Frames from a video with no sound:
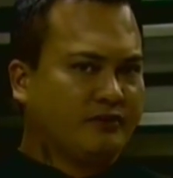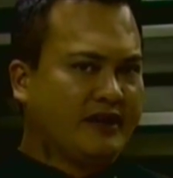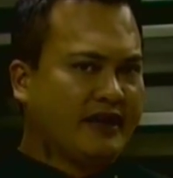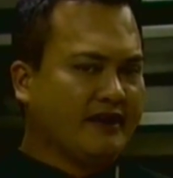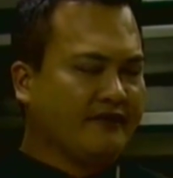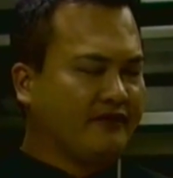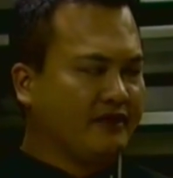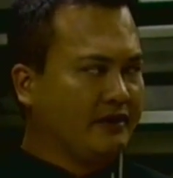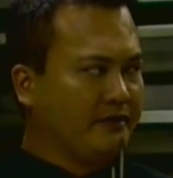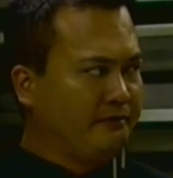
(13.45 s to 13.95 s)
We
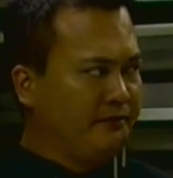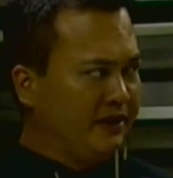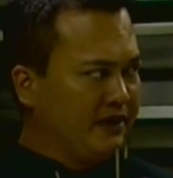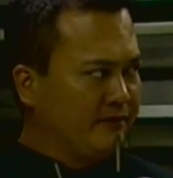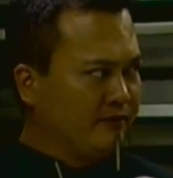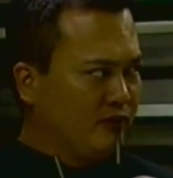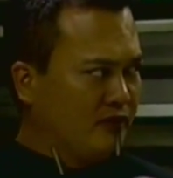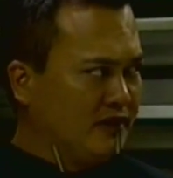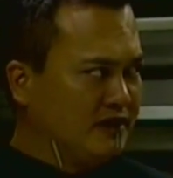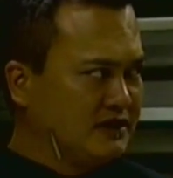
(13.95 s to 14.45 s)
have the
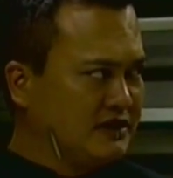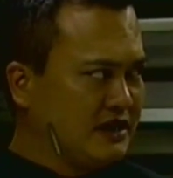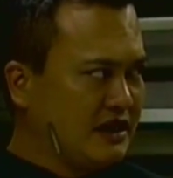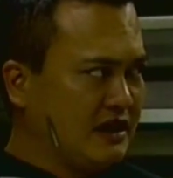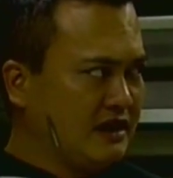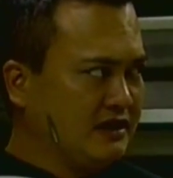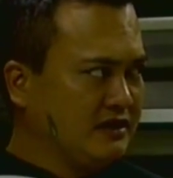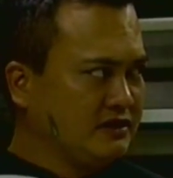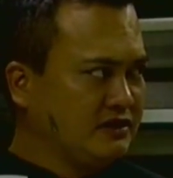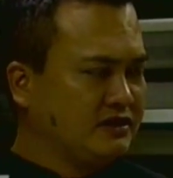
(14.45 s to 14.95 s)
Big Boy
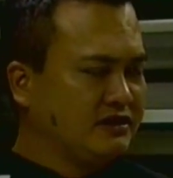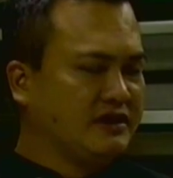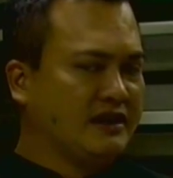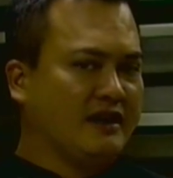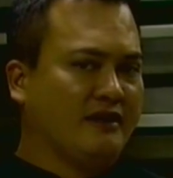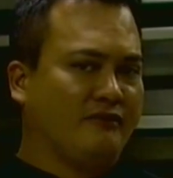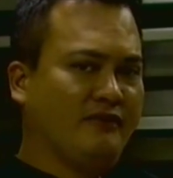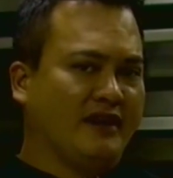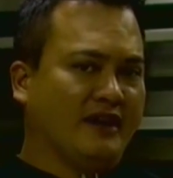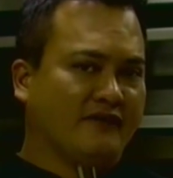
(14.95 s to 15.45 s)
Challenge
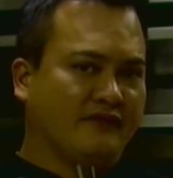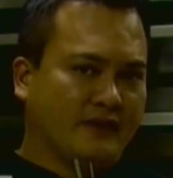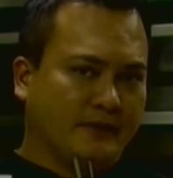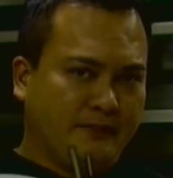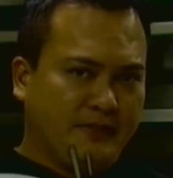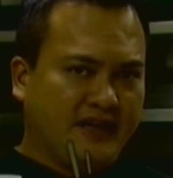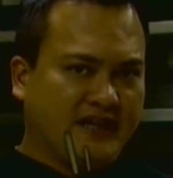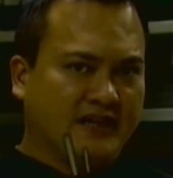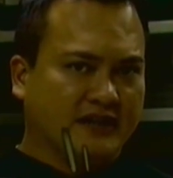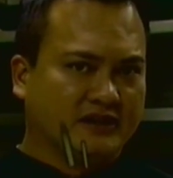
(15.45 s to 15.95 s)
and we have the
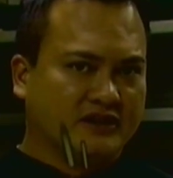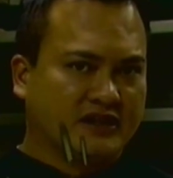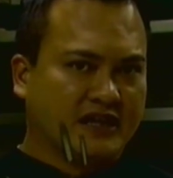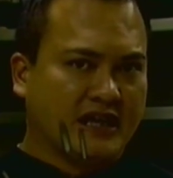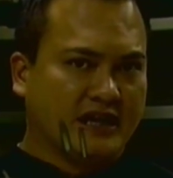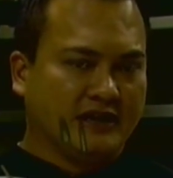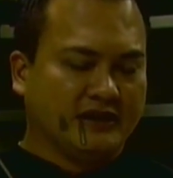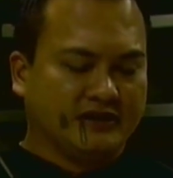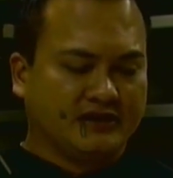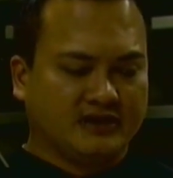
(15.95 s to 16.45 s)
Pika
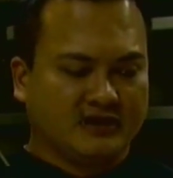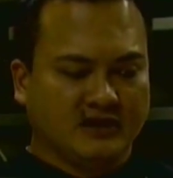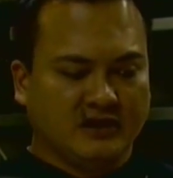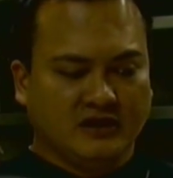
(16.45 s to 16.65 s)
Challenge.